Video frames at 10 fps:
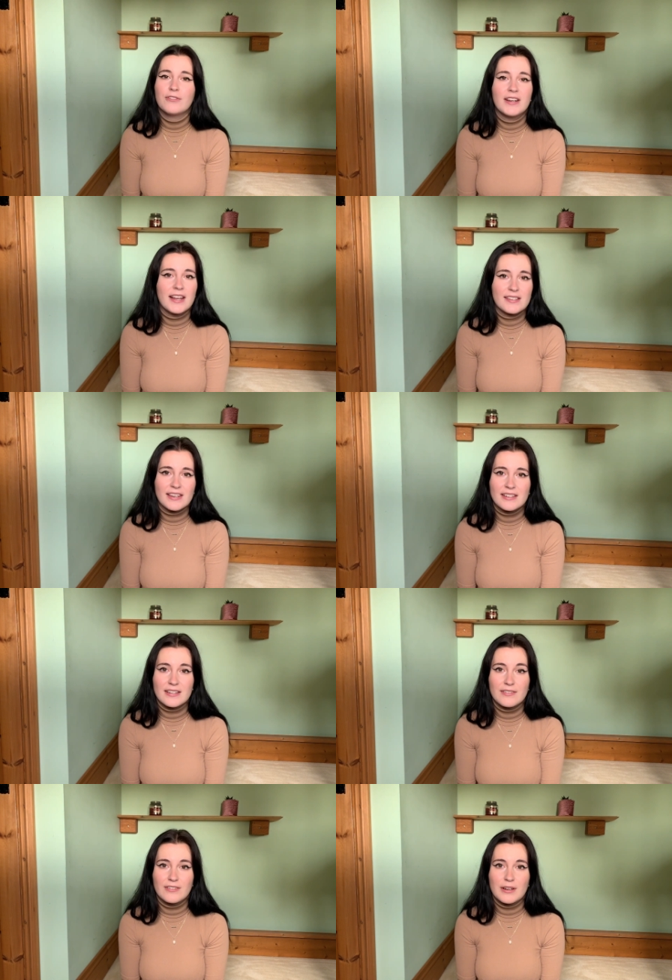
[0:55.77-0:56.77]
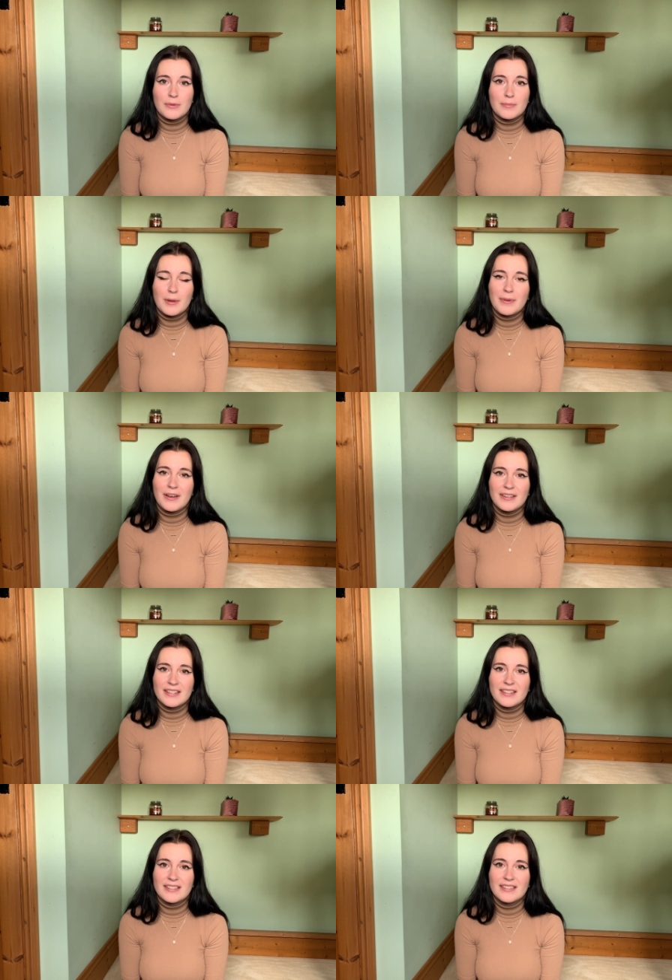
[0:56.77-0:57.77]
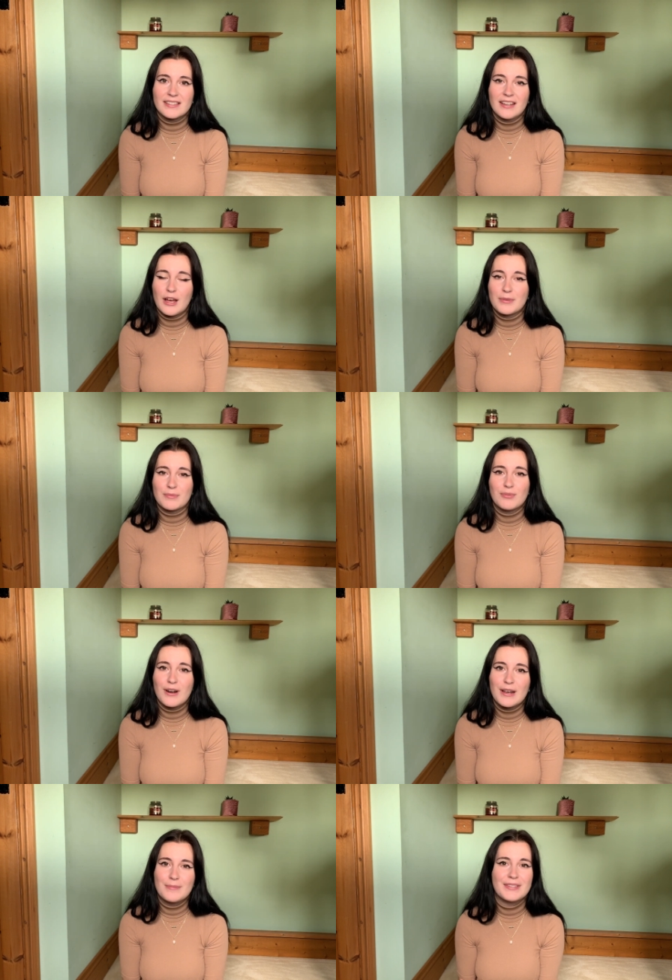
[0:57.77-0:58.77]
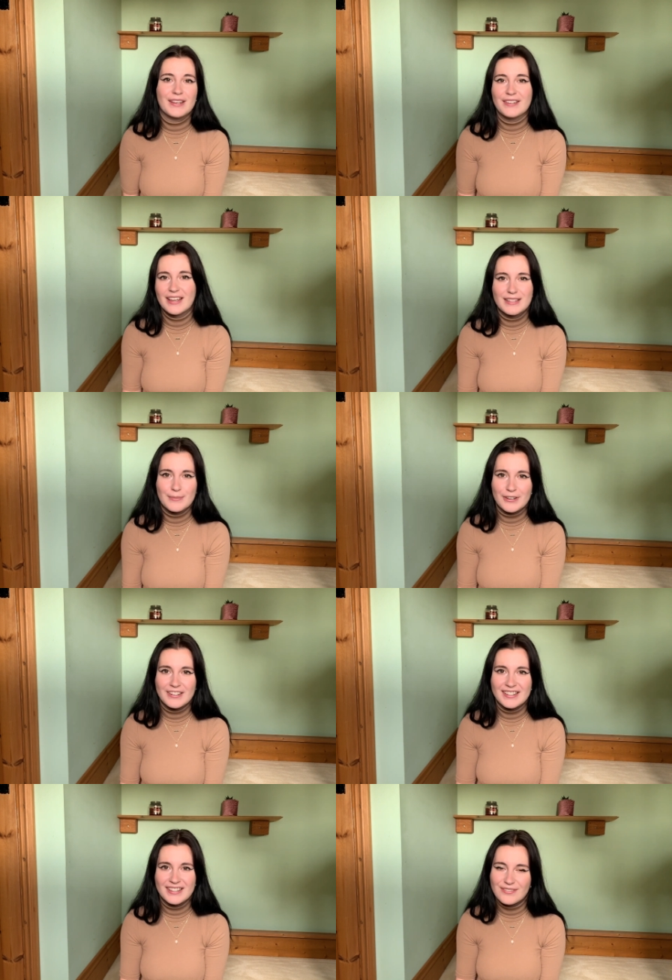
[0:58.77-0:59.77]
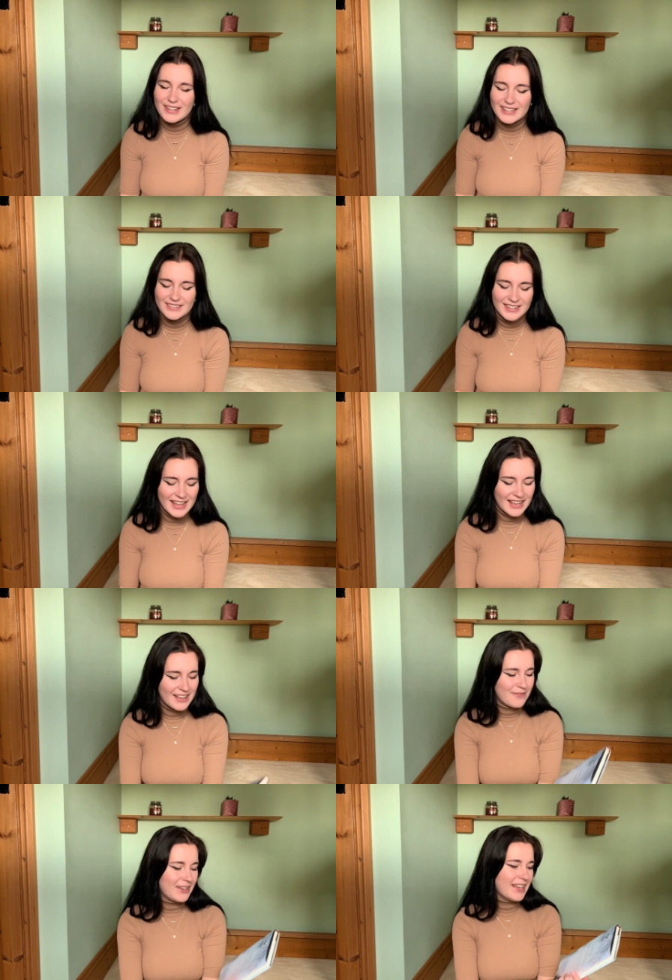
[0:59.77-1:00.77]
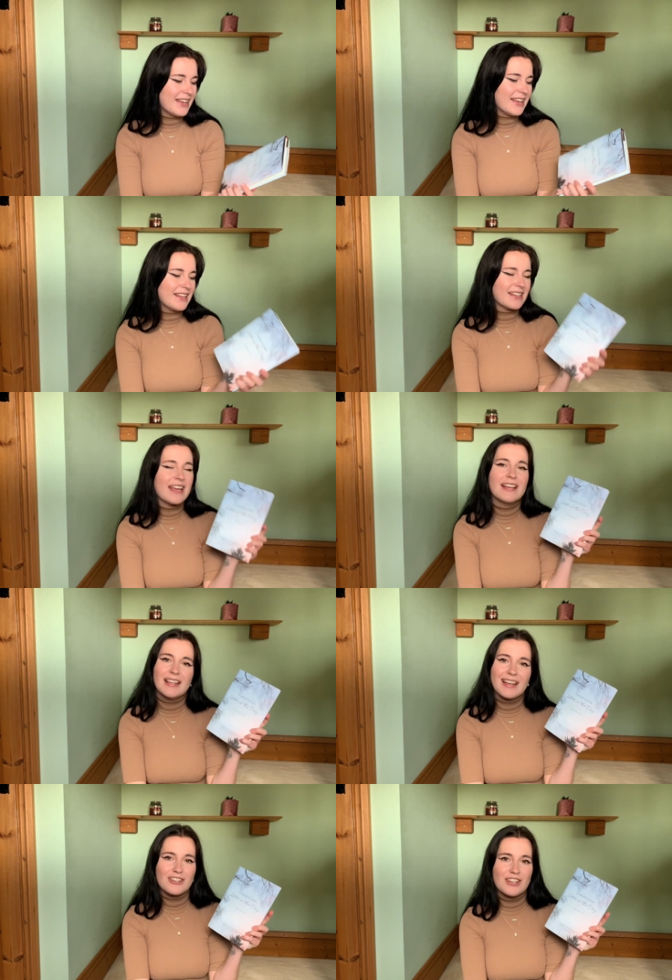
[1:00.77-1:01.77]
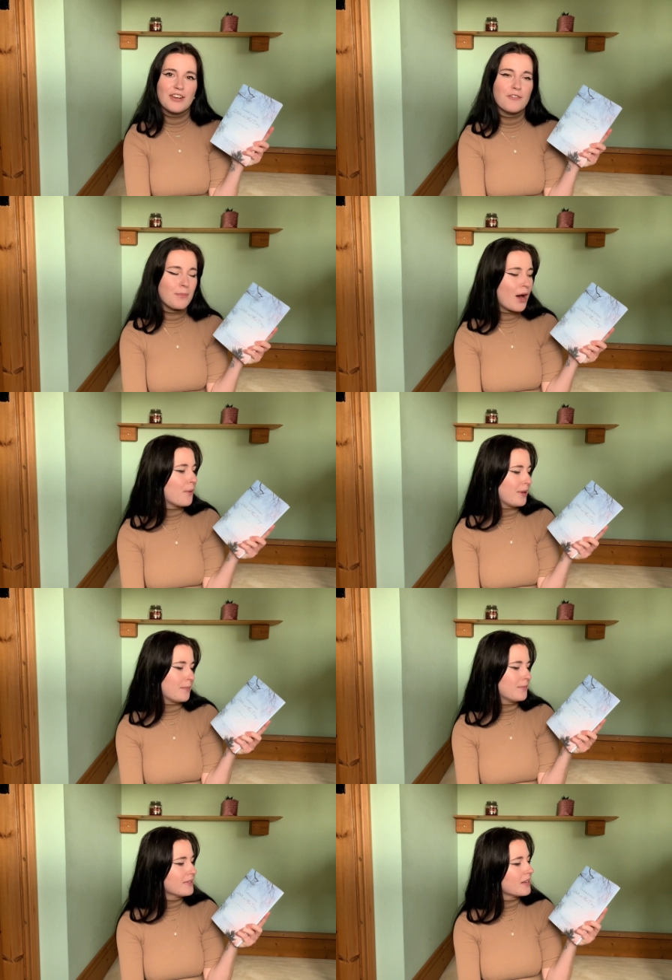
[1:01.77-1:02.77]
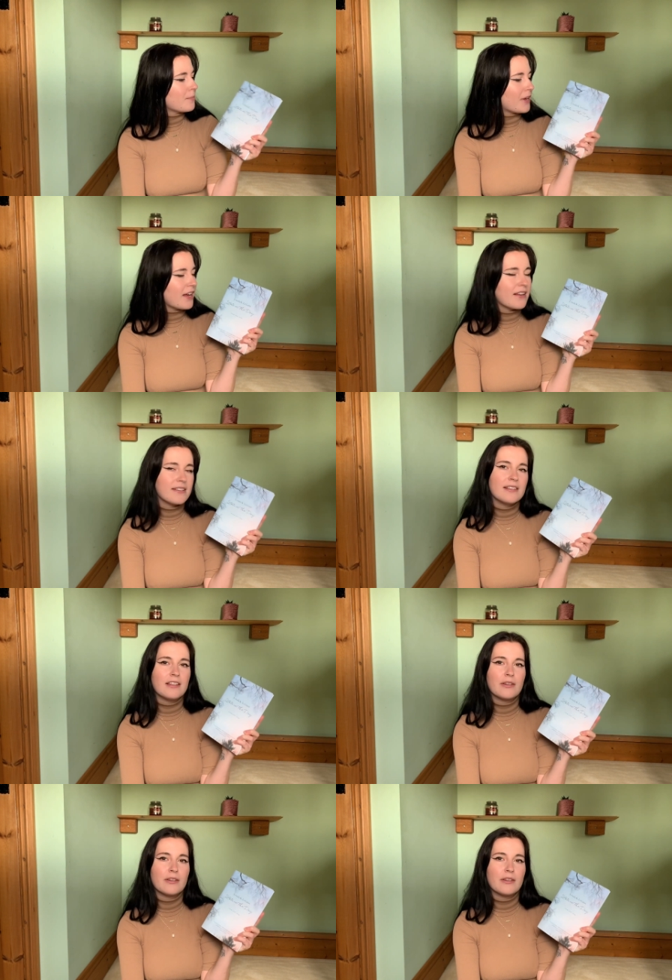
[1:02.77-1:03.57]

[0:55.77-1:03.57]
Free next day delivery with my partner's Amazon Prime, so that's a bonus as well. But it is a collection of poems by Ursula Le